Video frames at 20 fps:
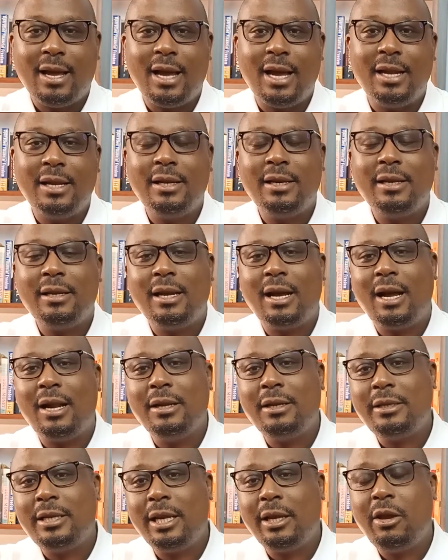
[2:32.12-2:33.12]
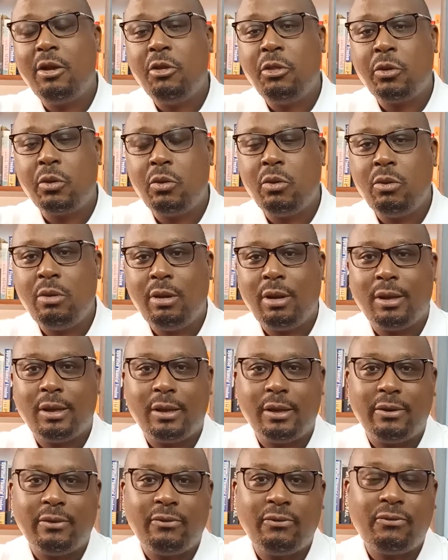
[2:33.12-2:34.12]
And I'll take you through
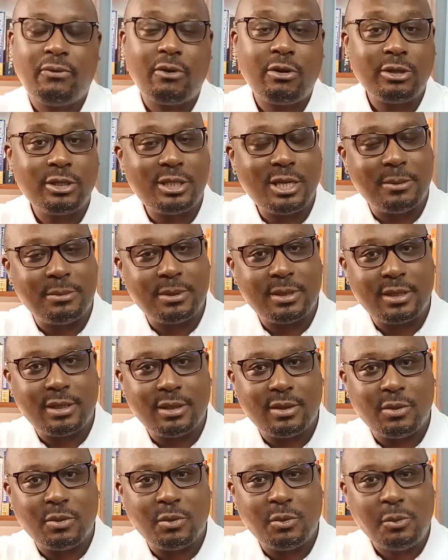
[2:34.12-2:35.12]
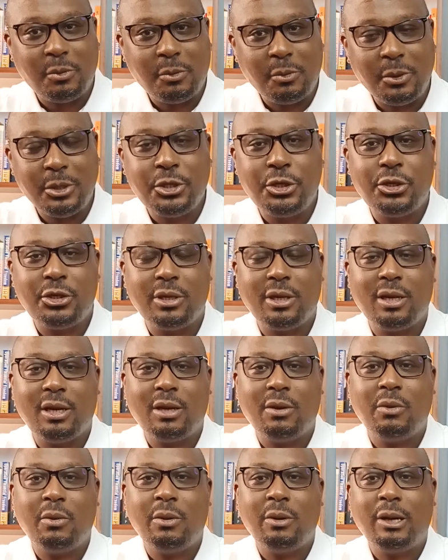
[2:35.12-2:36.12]
4 steps which
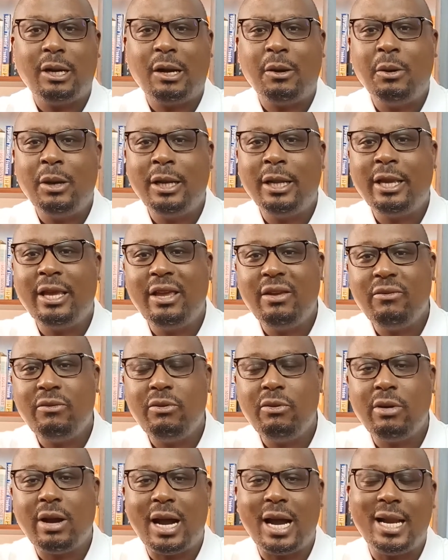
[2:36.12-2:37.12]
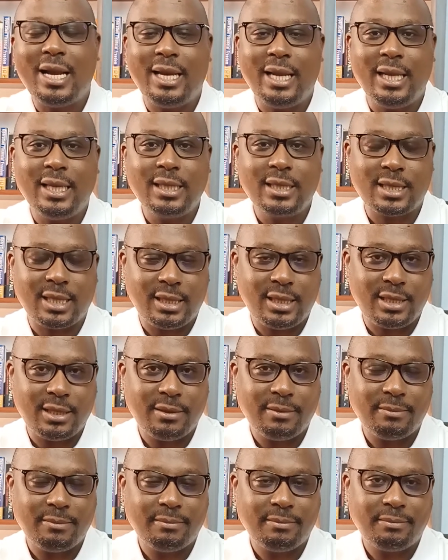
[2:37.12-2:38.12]
will give you an insight
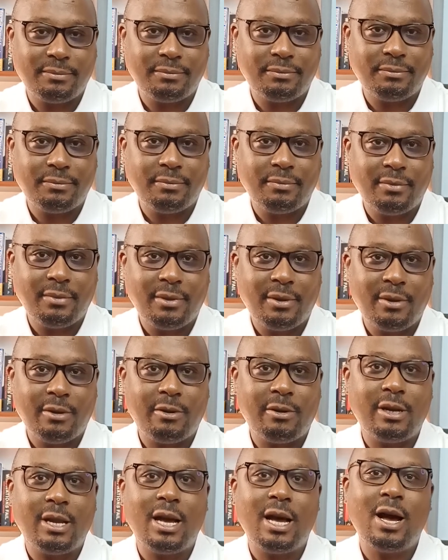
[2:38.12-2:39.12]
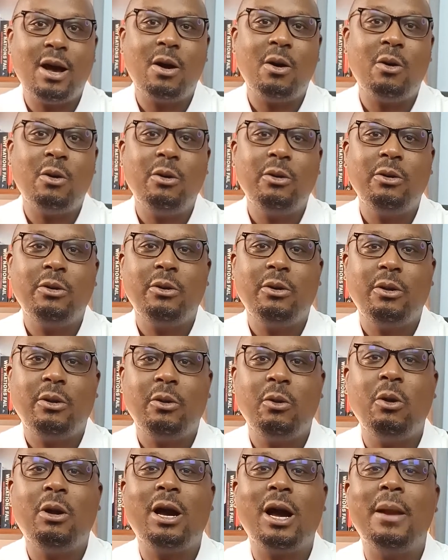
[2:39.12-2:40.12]
on how
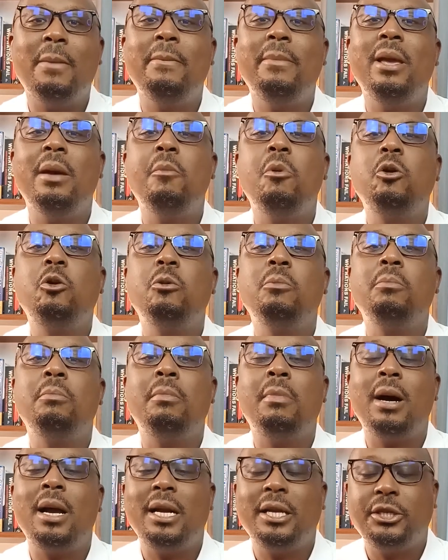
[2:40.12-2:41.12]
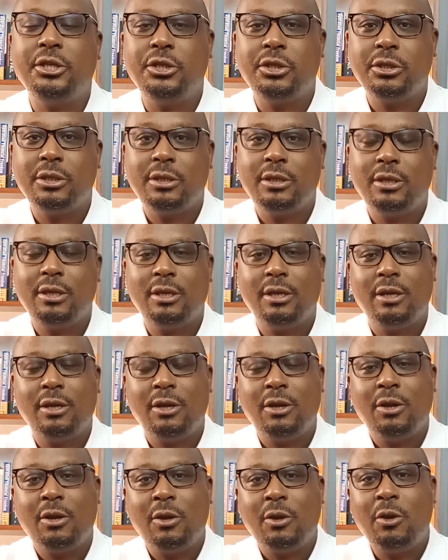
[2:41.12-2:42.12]
you can be able to manage
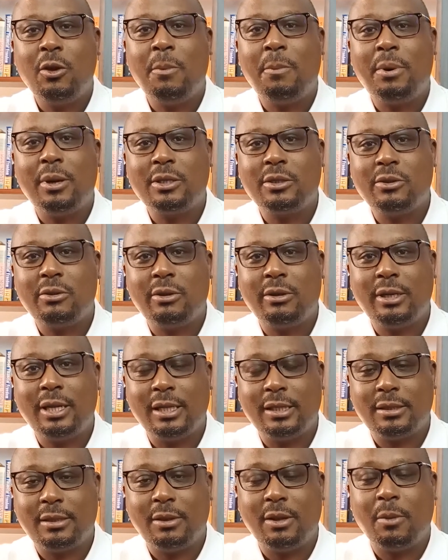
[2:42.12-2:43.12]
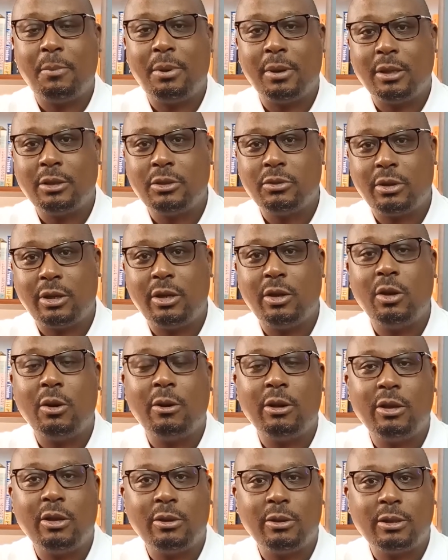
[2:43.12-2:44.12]
your personal debt,
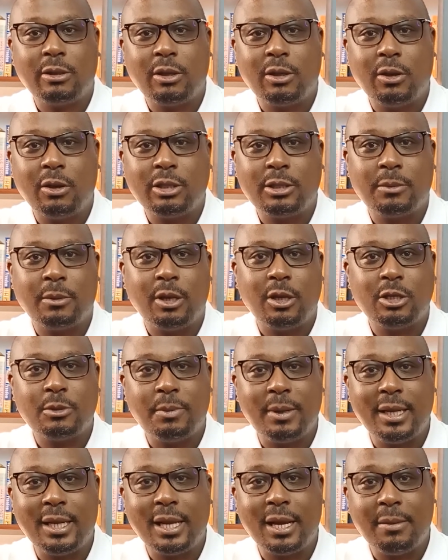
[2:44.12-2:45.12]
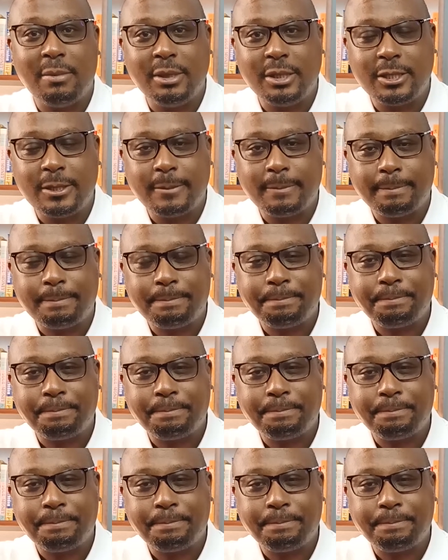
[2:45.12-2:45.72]
your spending habits.